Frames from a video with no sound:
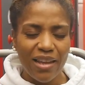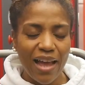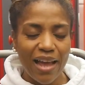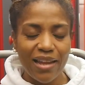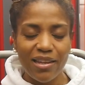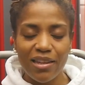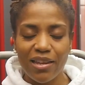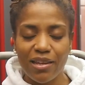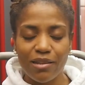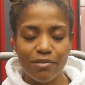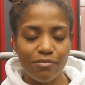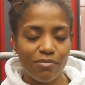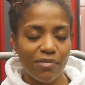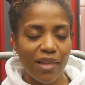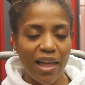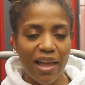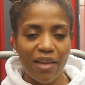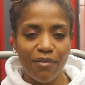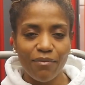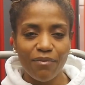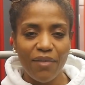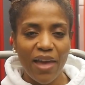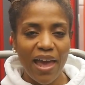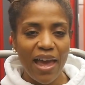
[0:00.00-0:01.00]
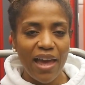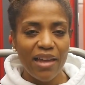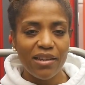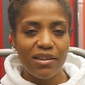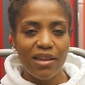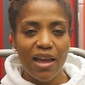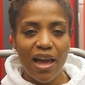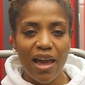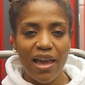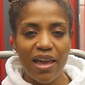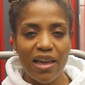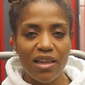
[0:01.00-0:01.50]
did like fad
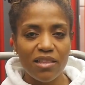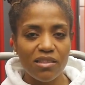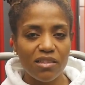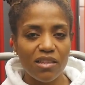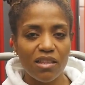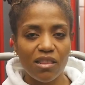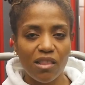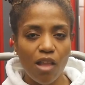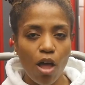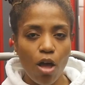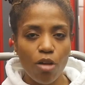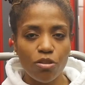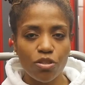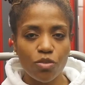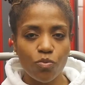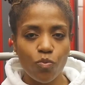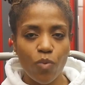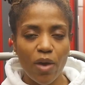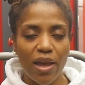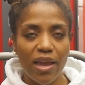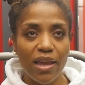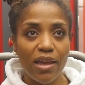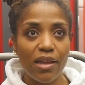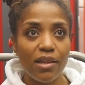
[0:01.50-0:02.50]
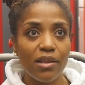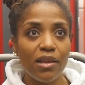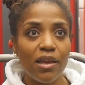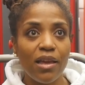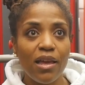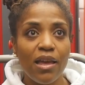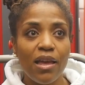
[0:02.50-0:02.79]
diets and lost weight